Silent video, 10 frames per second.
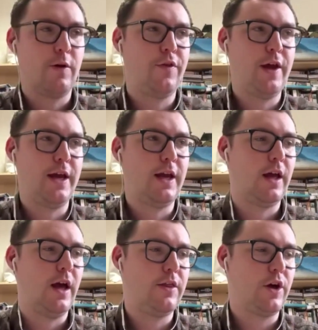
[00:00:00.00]
So I
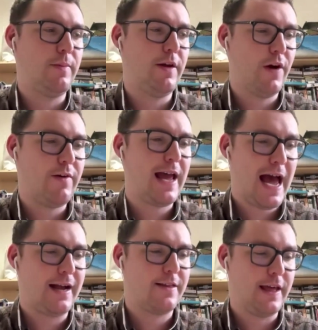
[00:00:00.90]
think it's going to be a
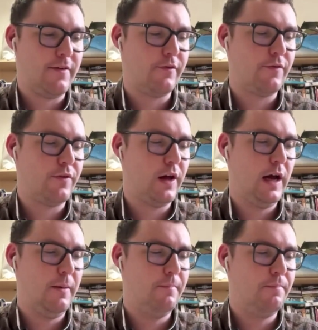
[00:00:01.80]
very active,
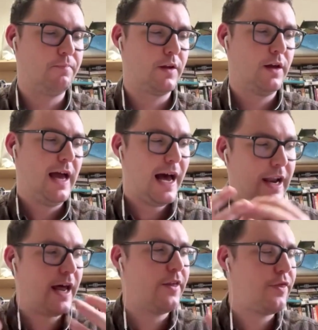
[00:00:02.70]
and
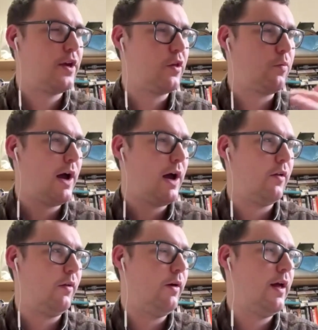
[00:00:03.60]
I think as
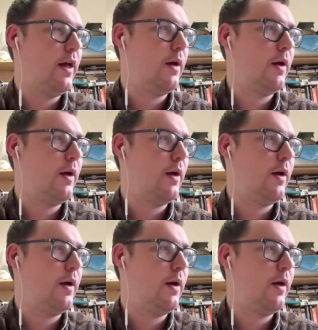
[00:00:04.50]
well,